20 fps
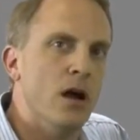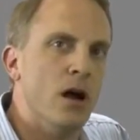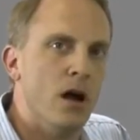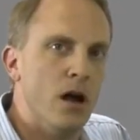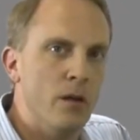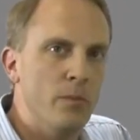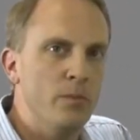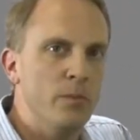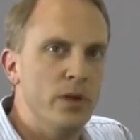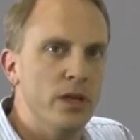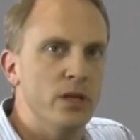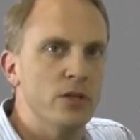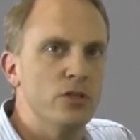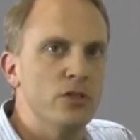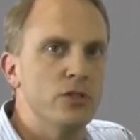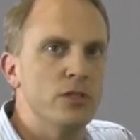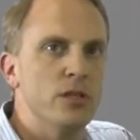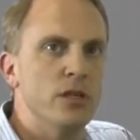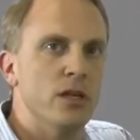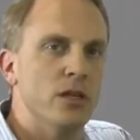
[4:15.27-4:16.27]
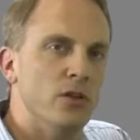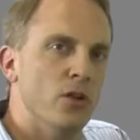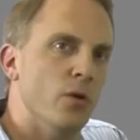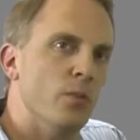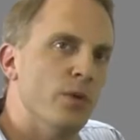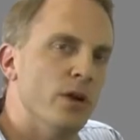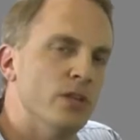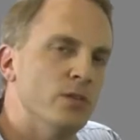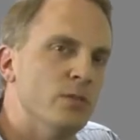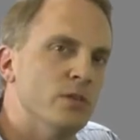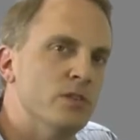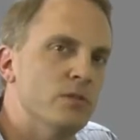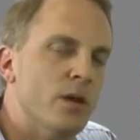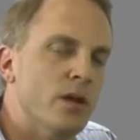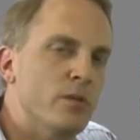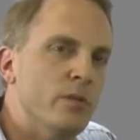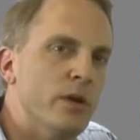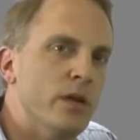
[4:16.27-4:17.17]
on-pitch and no placement spec